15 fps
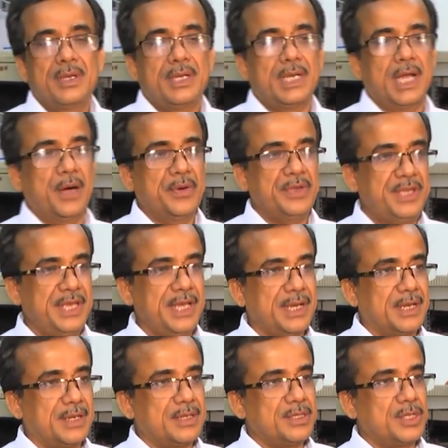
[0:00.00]
Now,
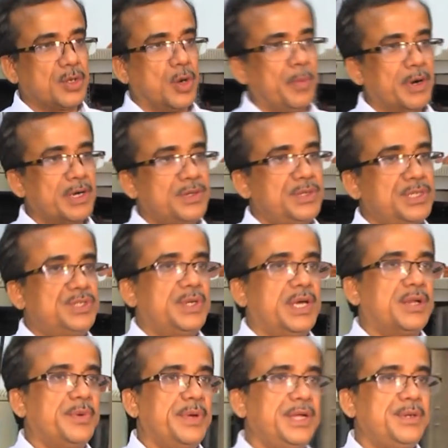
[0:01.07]
here the robot which we
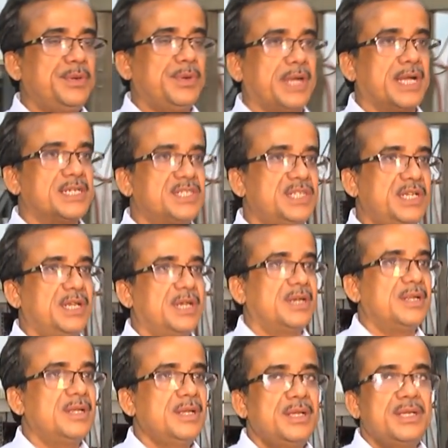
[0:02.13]
are going to
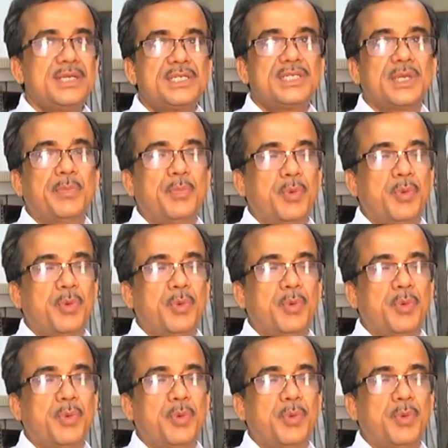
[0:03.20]
consider is the